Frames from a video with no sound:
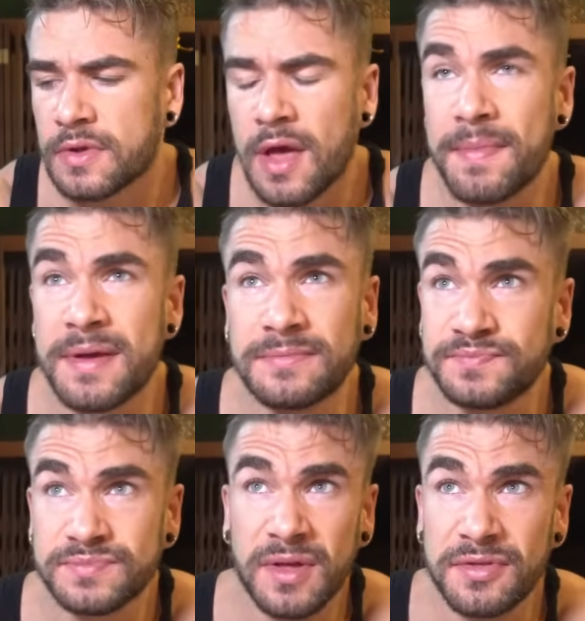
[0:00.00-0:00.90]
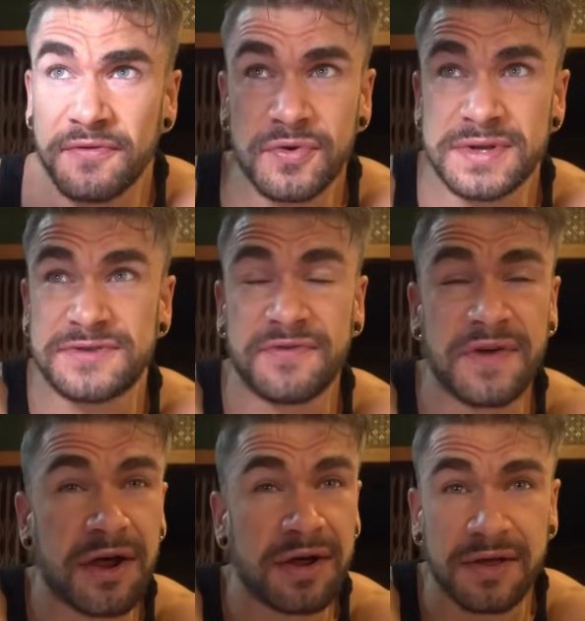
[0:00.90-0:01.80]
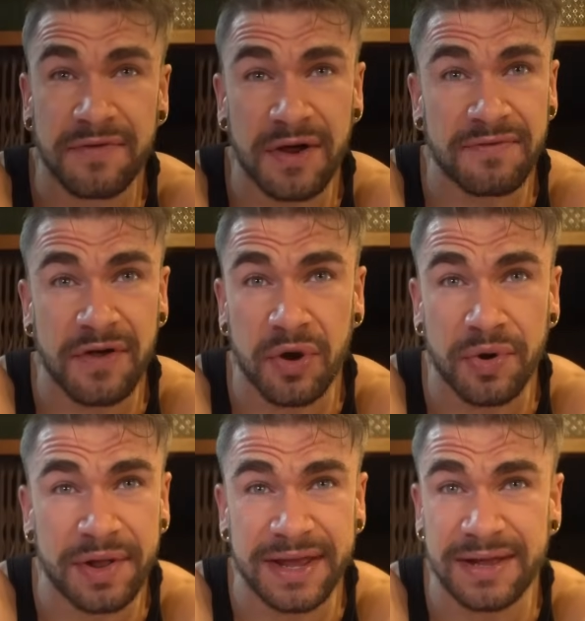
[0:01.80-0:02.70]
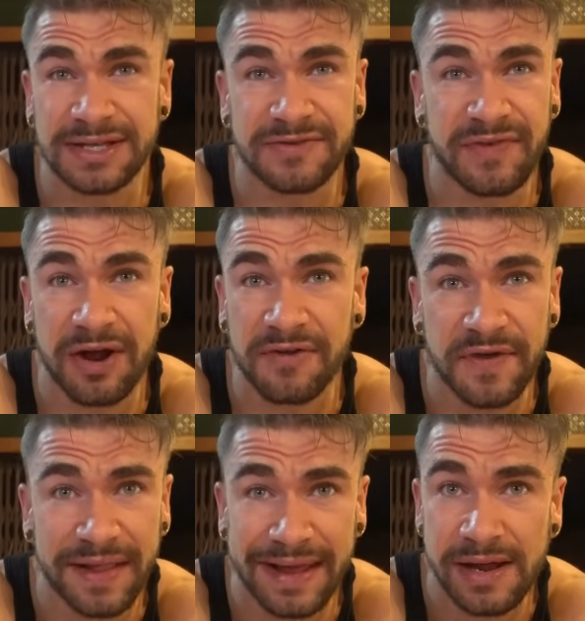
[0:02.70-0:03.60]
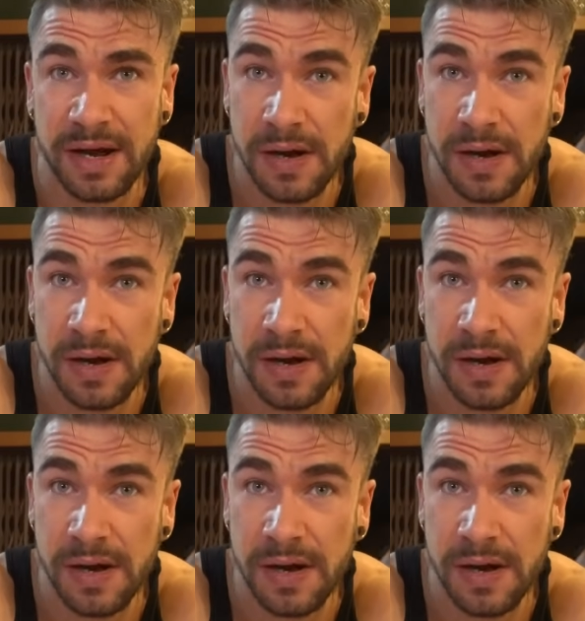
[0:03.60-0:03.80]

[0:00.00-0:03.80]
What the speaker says: I mean, the food is very, very, very oily. It's very filling.